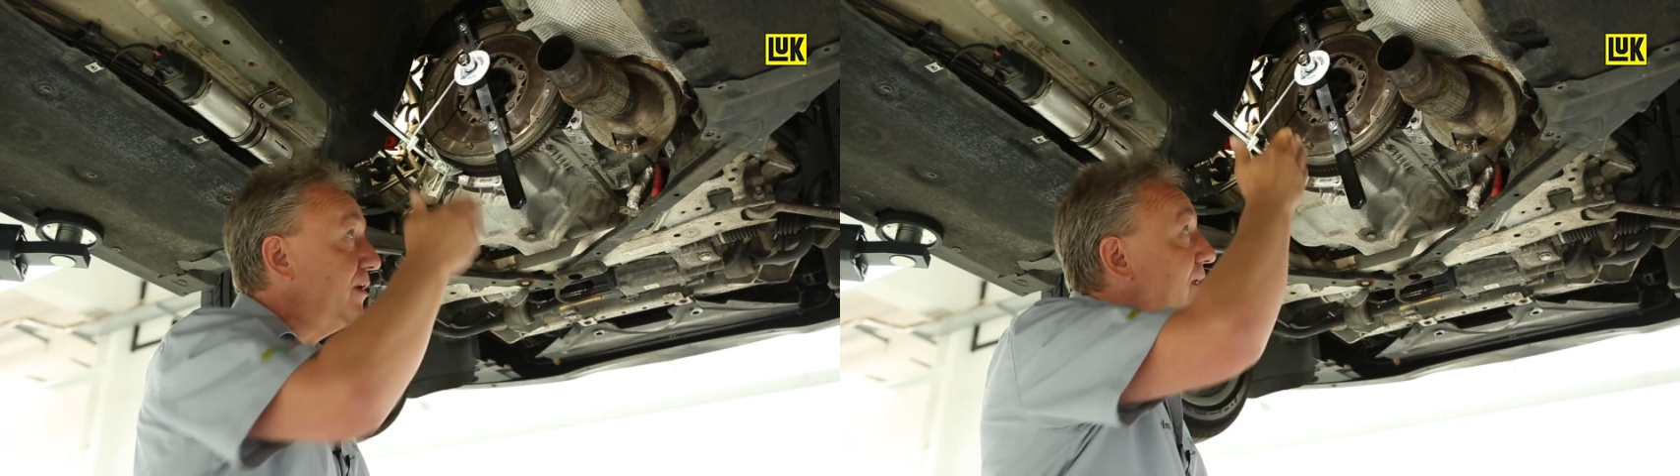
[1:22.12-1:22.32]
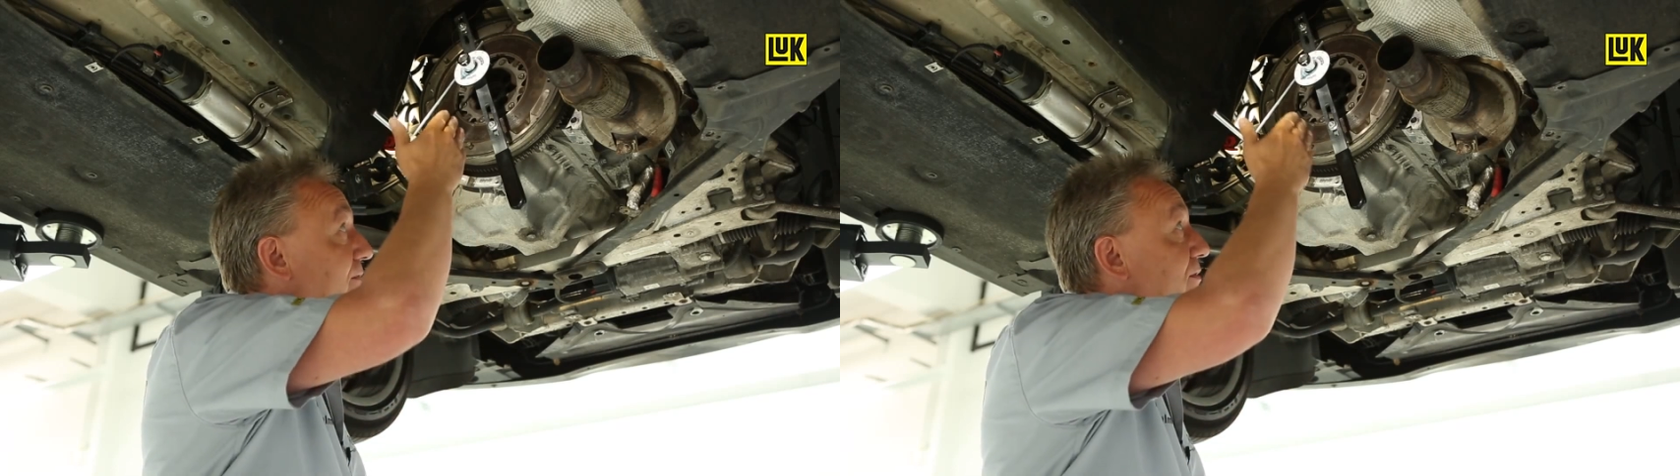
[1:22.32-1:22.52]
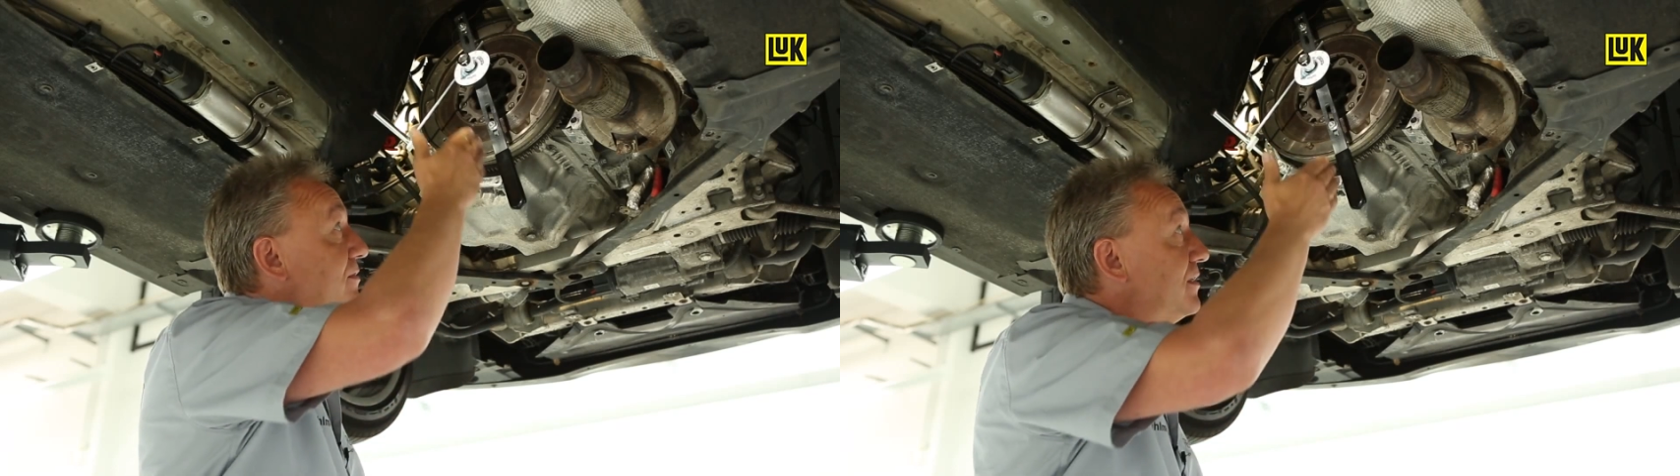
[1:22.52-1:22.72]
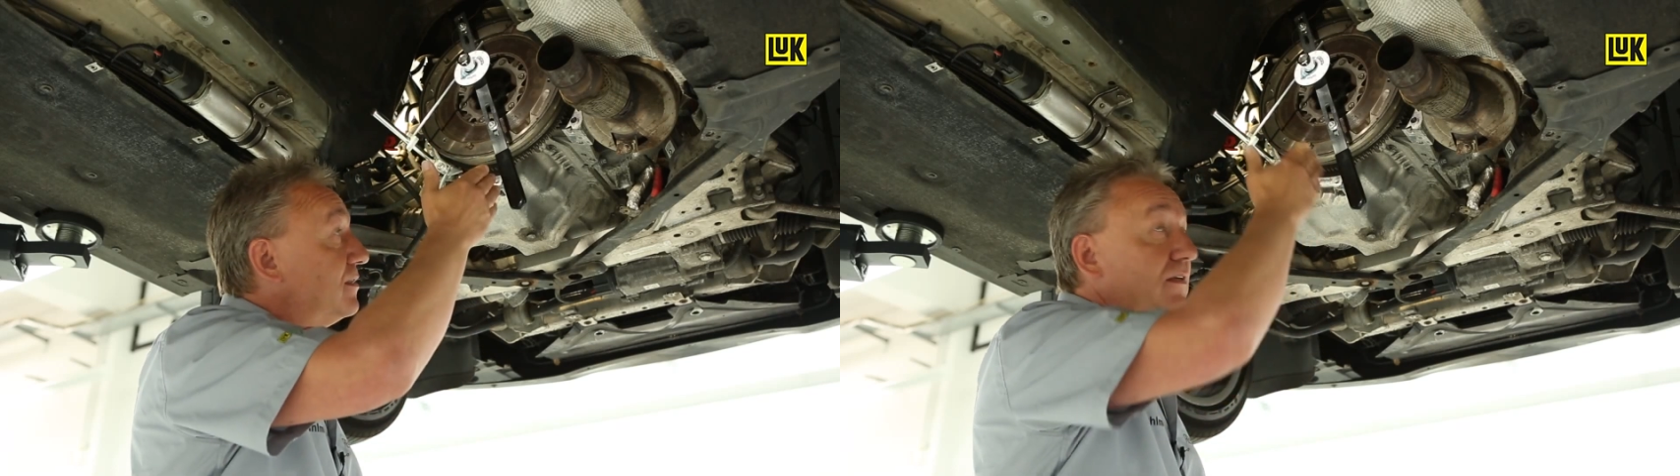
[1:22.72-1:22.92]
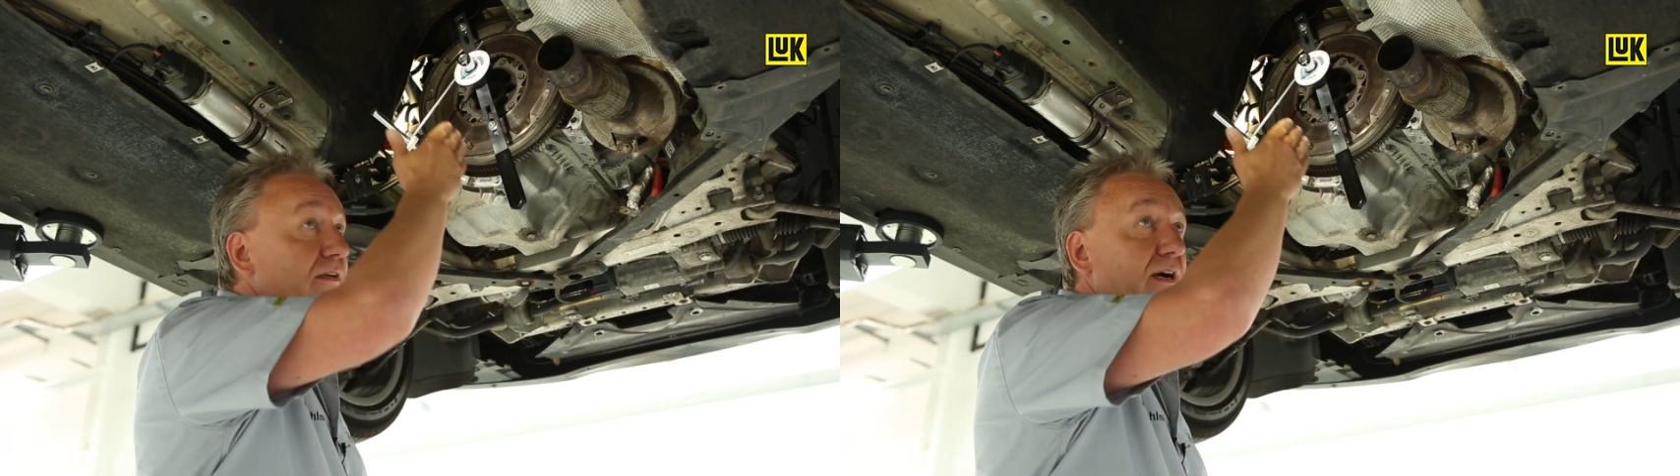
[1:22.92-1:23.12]
As you can see
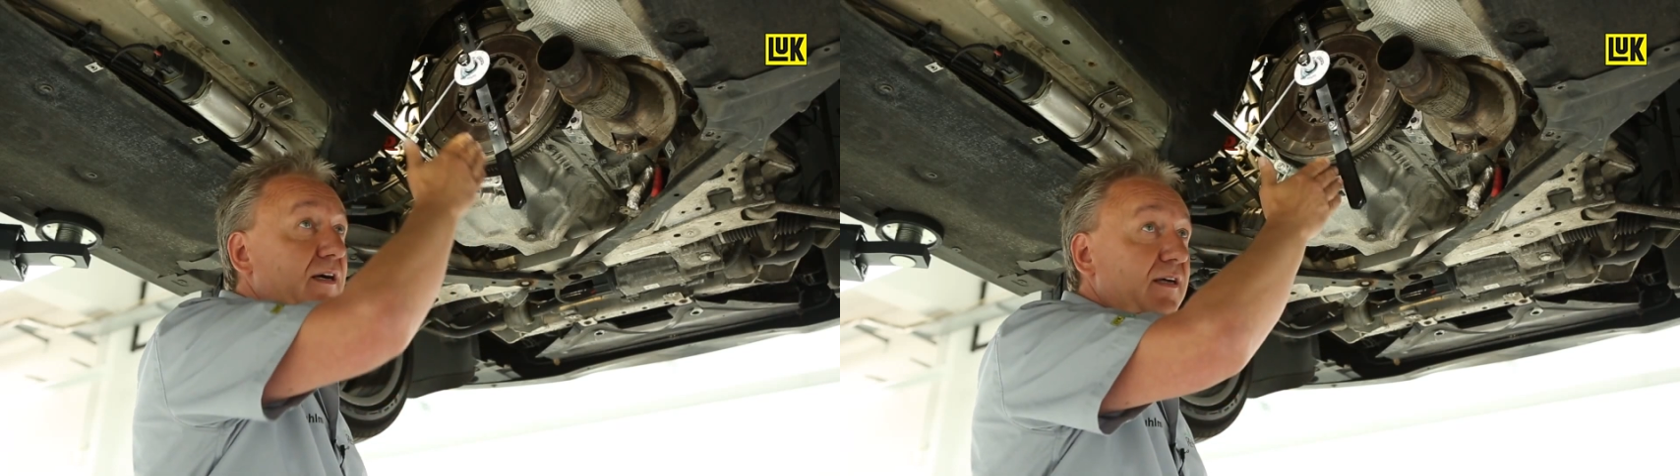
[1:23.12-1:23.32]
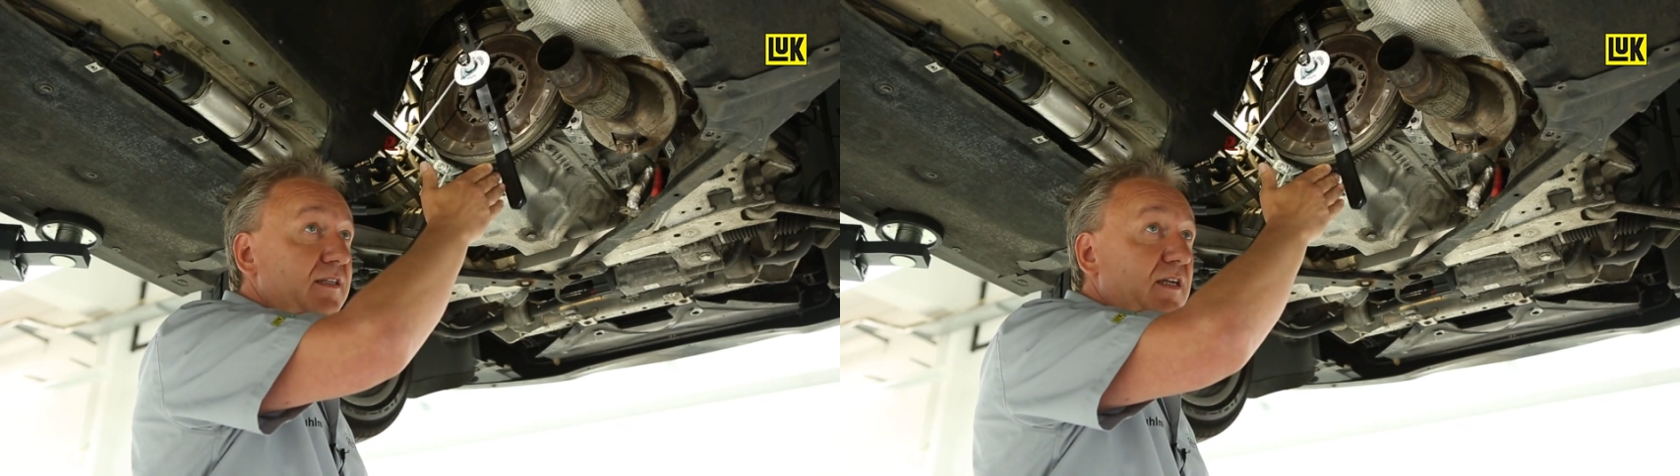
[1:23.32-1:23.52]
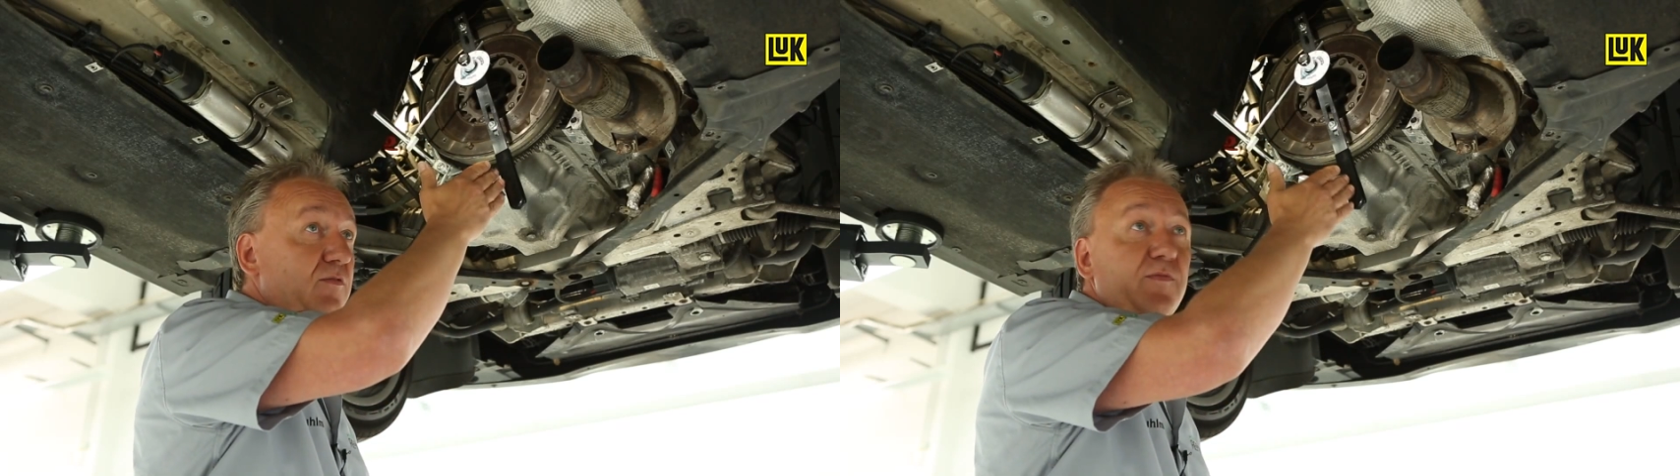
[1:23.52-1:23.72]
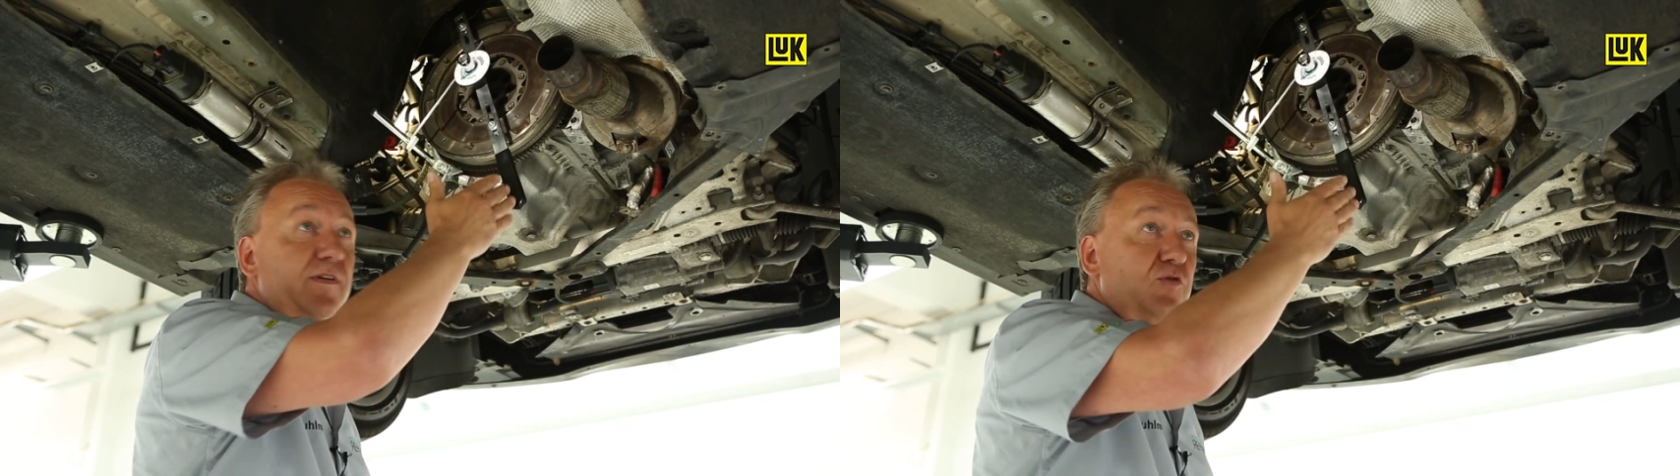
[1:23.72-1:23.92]
here, we have an